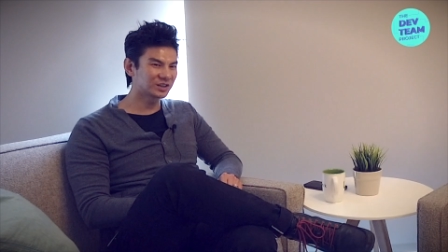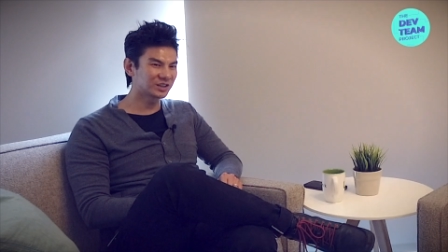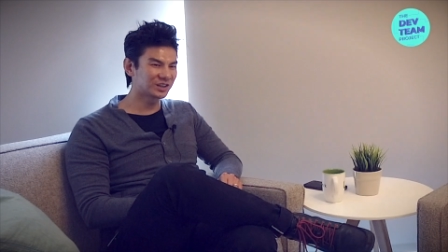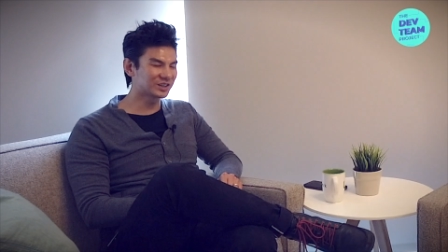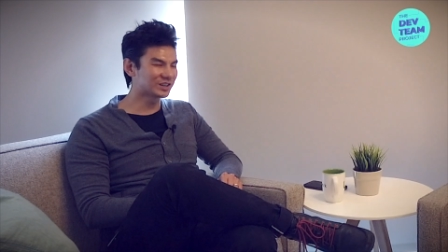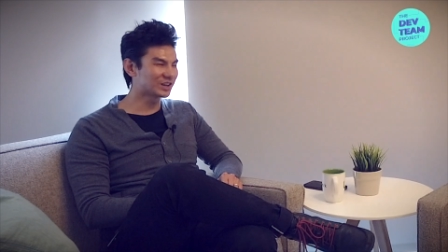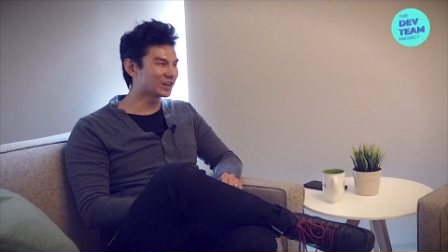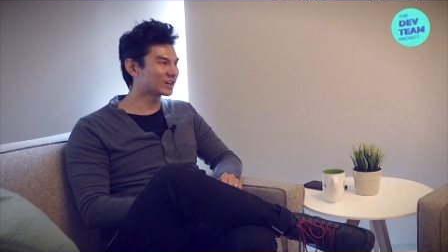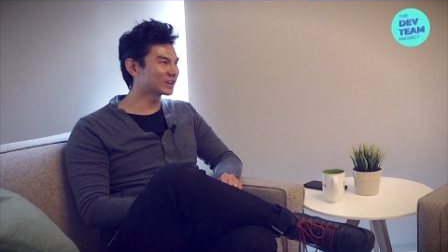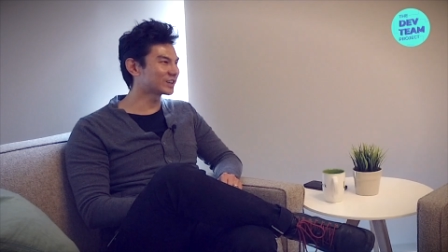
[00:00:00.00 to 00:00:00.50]

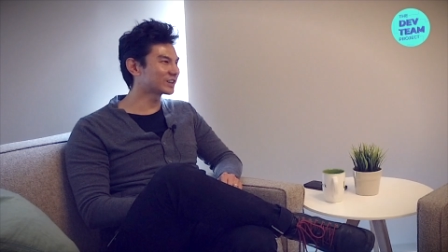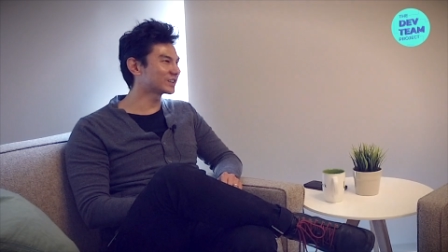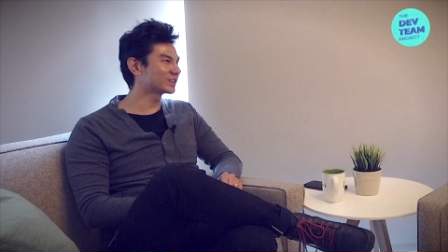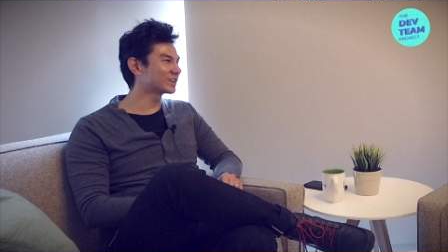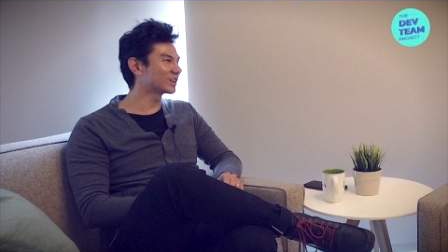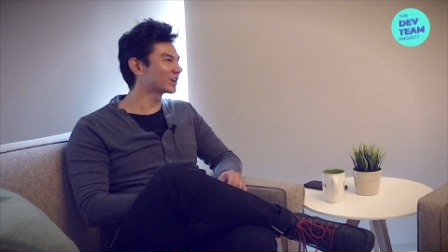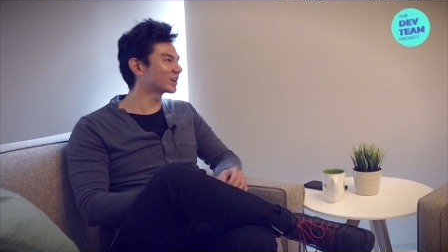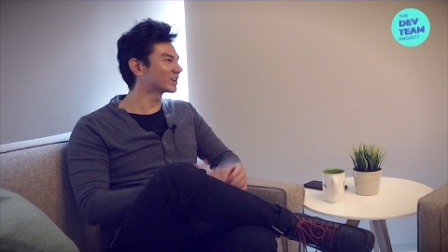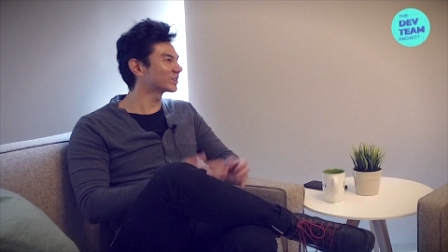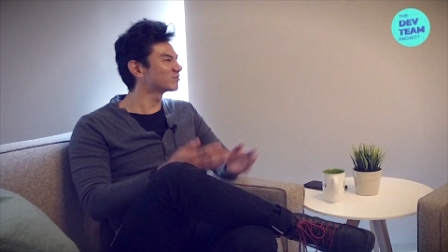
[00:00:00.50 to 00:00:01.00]
Then
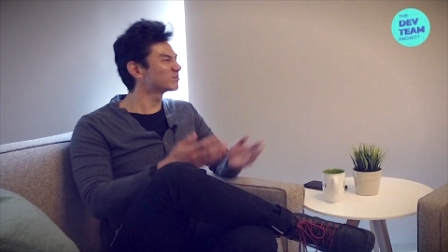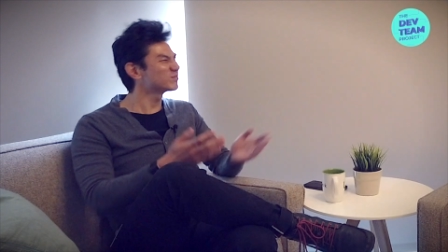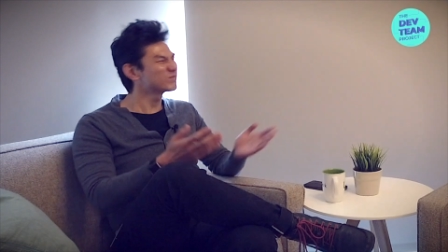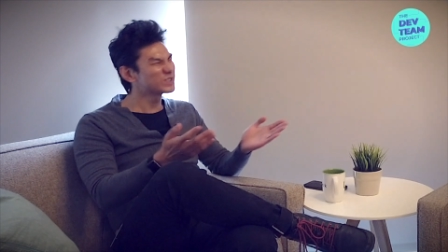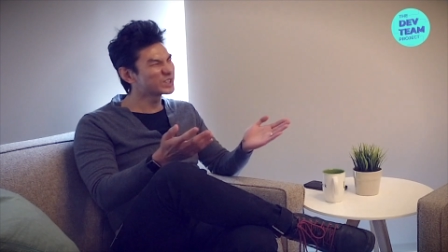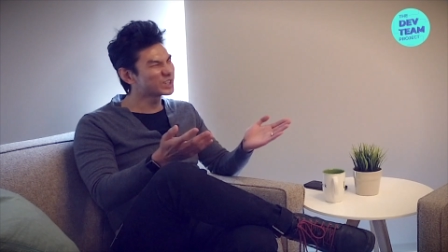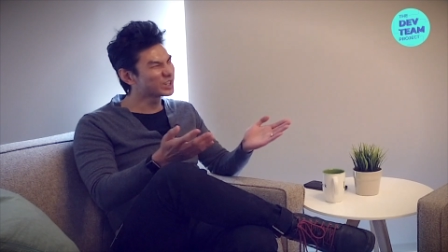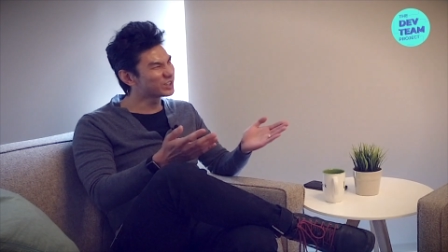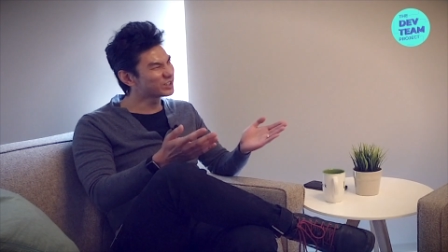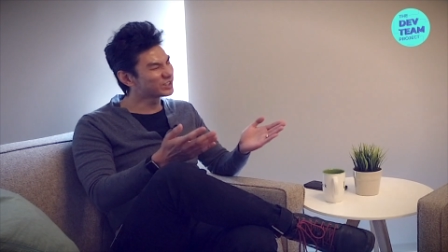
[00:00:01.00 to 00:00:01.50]

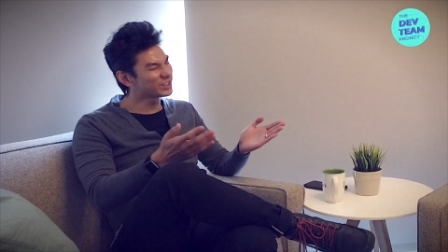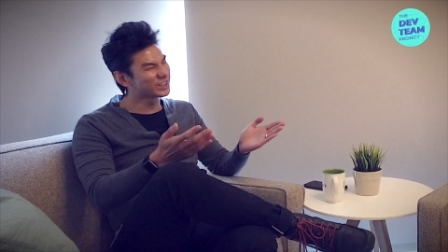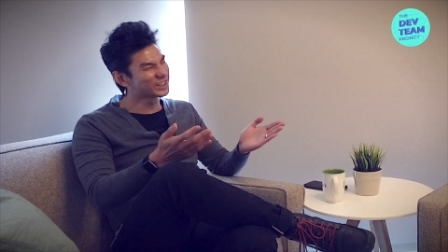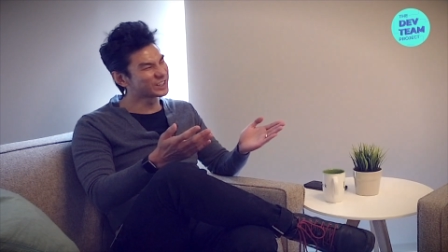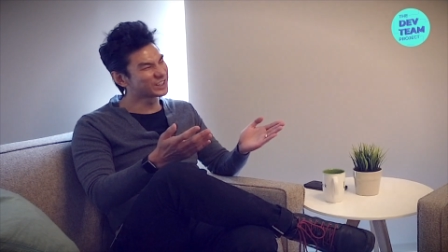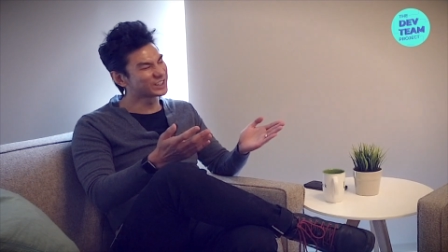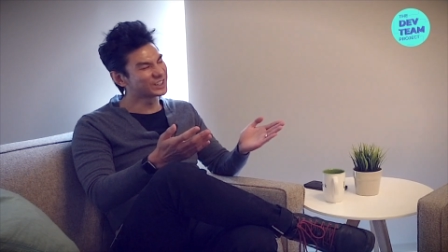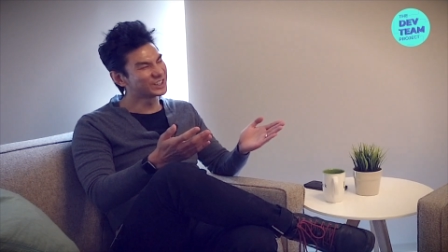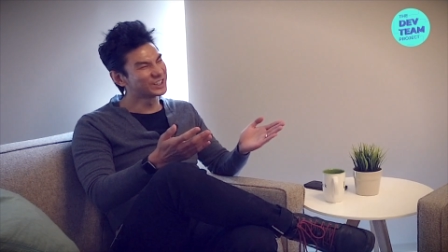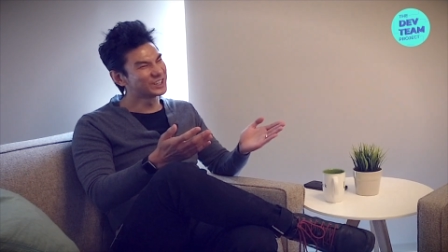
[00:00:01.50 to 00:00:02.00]

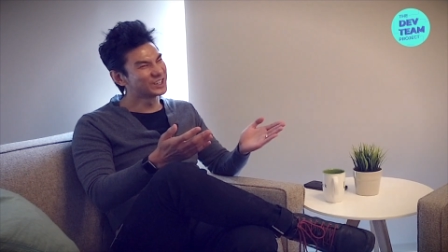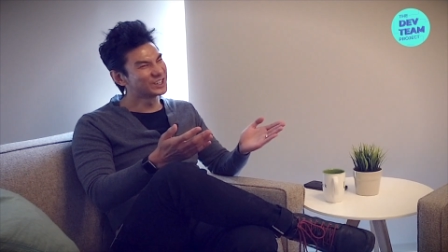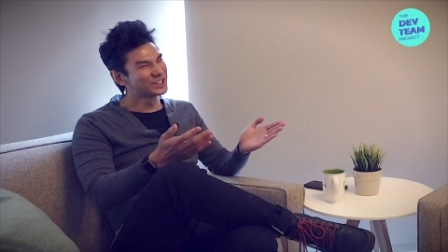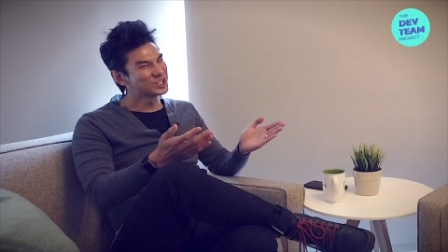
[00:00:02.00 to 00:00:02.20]
the